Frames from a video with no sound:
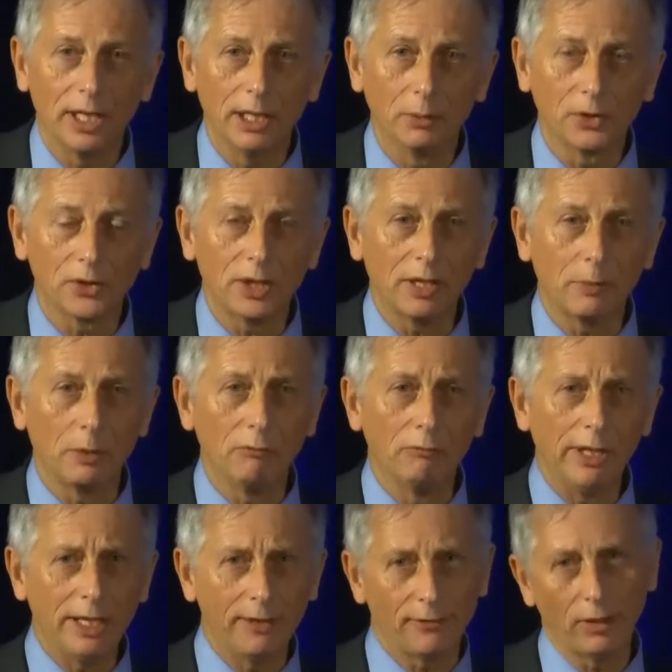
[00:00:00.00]
you'll see that we're
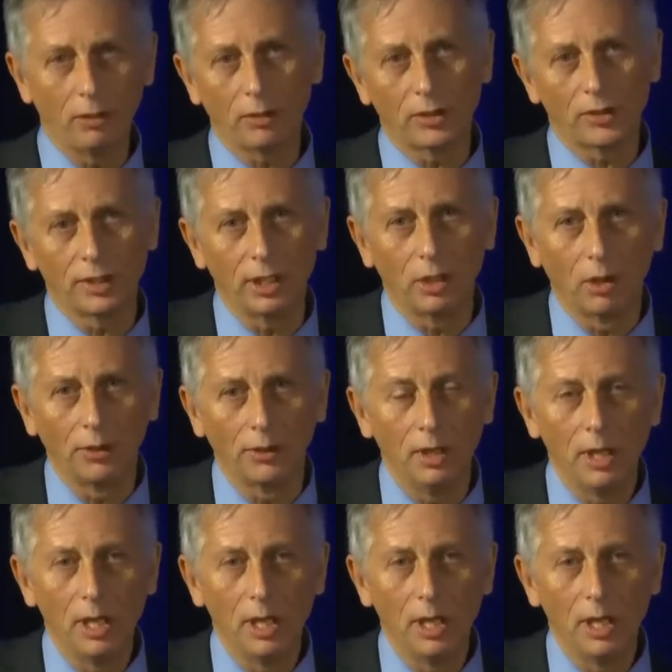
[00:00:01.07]
really focusing on